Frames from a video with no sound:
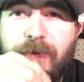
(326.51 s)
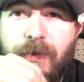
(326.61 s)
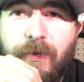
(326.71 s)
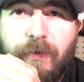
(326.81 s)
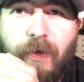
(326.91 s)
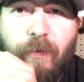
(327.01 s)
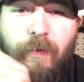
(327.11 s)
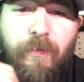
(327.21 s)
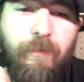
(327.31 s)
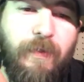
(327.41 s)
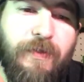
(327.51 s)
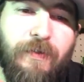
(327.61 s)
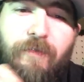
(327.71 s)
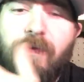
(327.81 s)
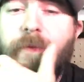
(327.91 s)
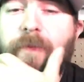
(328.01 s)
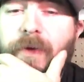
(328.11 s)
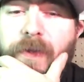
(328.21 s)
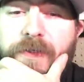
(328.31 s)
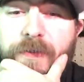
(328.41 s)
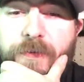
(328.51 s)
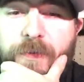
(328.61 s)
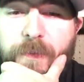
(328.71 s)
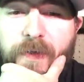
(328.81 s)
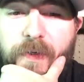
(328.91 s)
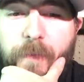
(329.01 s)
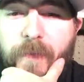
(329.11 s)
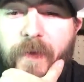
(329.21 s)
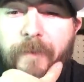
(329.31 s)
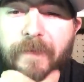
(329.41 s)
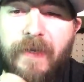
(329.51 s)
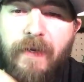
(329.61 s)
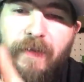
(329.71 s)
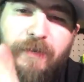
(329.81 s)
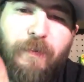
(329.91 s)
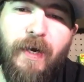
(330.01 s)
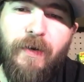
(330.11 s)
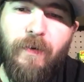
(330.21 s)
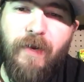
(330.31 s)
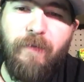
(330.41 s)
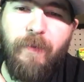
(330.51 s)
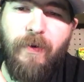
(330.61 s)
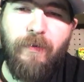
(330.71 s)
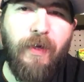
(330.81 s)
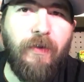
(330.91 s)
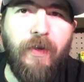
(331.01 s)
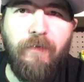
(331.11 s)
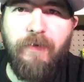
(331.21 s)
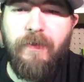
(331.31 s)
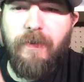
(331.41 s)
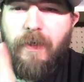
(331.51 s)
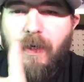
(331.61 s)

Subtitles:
So y'all want to make sure you're following me on that social media. But that's why I don't have a boat. I loved it.